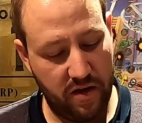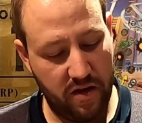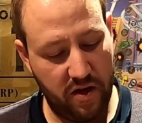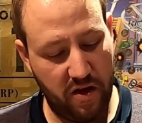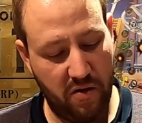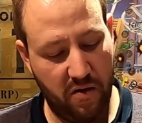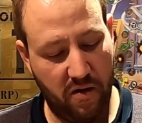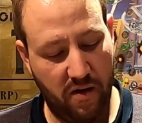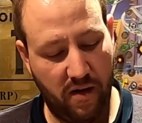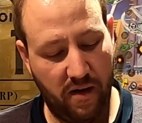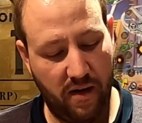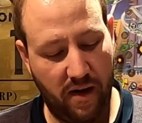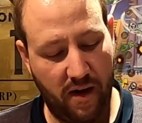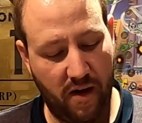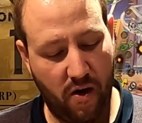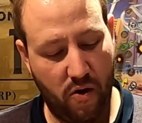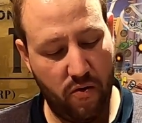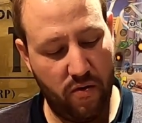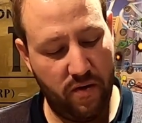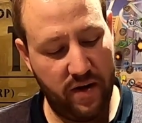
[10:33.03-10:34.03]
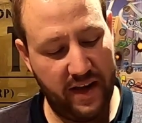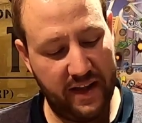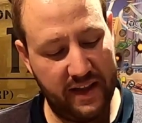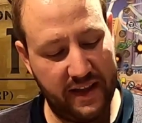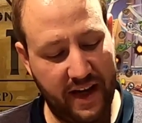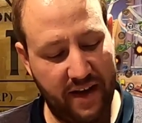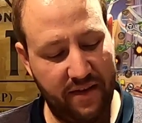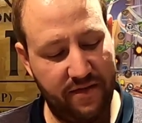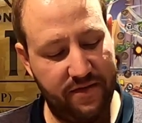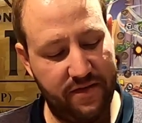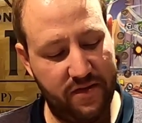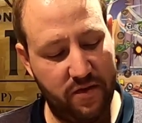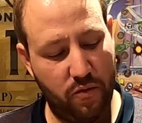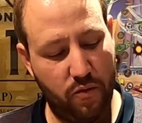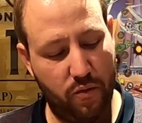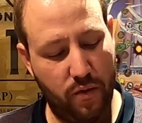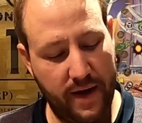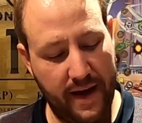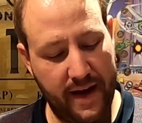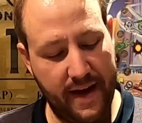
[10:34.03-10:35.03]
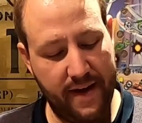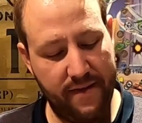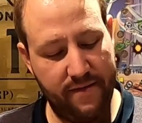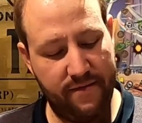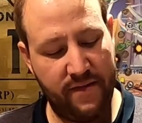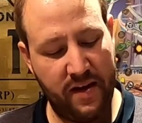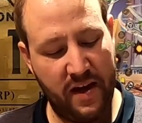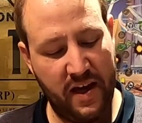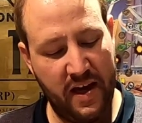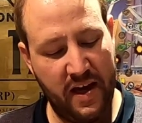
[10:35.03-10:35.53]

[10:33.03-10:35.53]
You are only left with